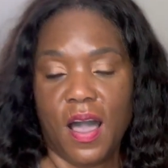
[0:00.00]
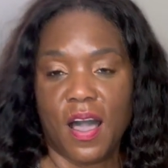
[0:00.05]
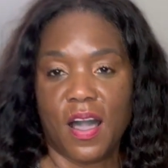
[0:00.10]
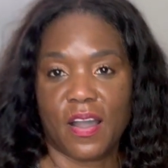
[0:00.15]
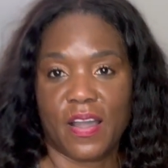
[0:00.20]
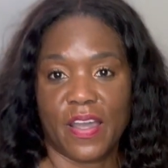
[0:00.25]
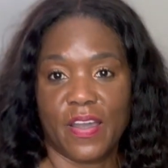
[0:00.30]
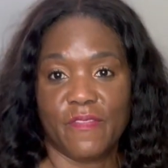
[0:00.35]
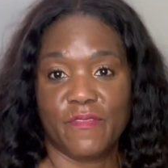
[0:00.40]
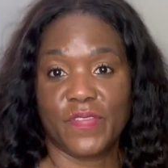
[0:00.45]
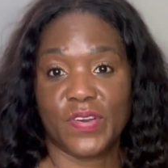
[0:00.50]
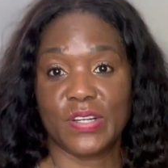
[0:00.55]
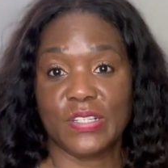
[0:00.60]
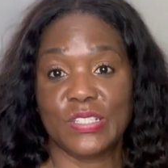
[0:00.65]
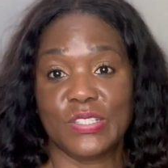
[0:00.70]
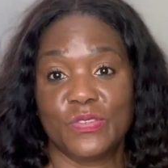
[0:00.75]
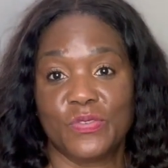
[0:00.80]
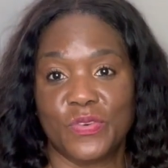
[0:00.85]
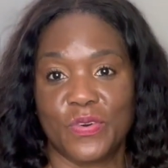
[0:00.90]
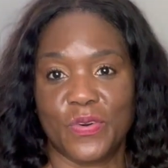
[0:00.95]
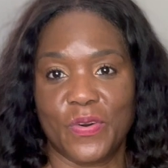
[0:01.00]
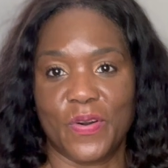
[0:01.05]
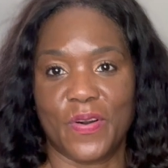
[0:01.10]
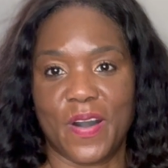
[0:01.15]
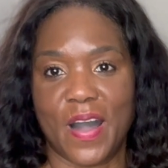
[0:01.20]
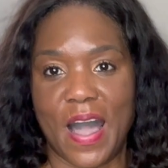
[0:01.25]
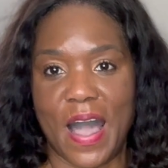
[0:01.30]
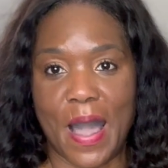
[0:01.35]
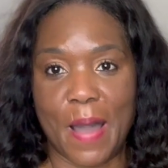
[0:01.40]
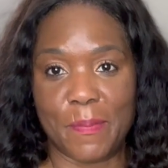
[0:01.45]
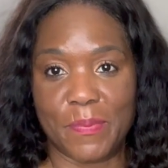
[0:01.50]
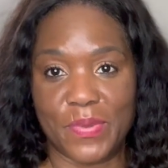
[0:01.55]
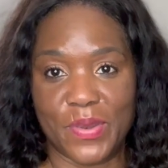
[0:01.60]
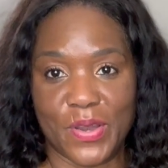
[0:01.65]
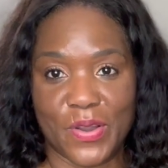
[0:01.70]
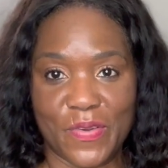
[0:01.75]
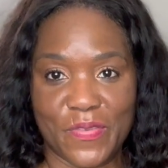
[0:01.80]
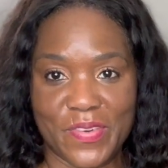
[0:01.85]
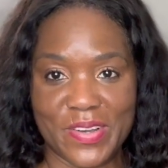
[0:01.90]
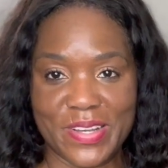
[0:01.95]
Okay, first of all, I'm
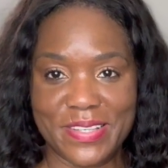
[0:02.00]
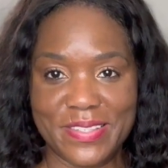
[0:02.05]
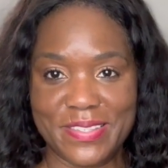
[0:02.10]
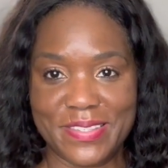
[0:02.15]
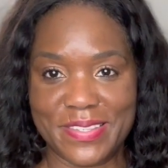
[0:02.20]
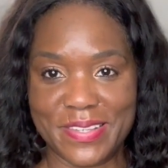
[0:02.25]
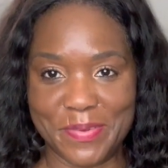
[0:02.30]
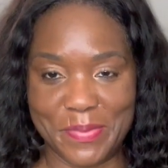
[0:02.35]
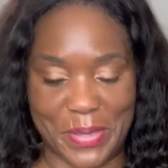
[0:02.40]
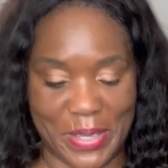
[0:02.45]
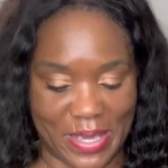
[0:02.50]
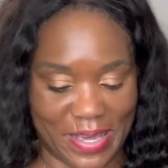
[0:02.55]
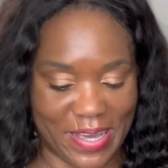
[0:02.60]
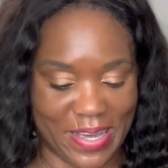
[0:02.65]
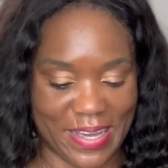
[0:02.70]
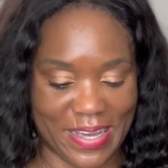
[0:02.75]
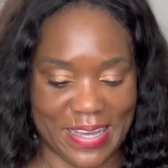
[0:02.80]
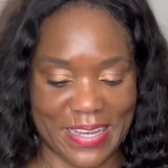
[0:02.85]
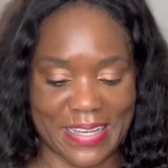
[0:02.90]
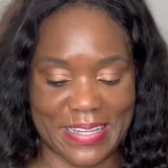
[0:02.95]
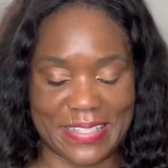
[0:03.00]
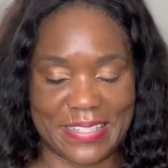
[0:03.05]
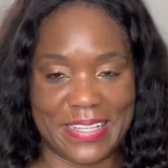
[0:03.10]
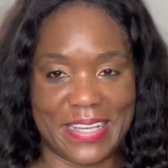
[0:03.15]
nervous because